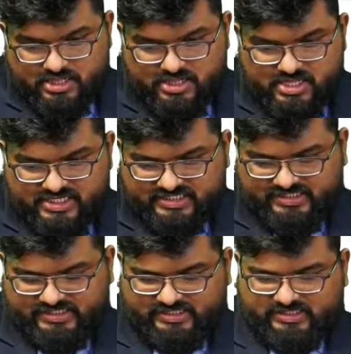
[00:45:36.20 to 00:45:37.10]

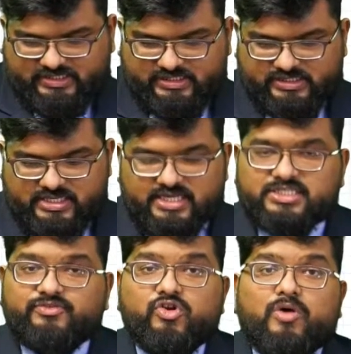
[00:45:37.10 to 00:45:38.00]
This
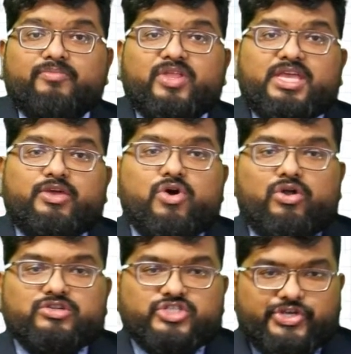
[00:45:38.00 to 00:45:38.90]
is from the
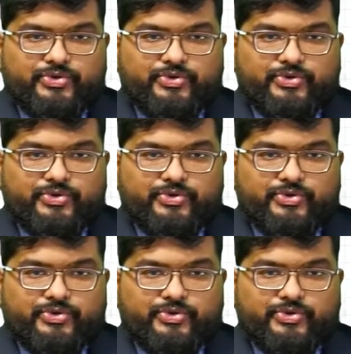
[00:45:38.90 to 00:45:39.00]
ecology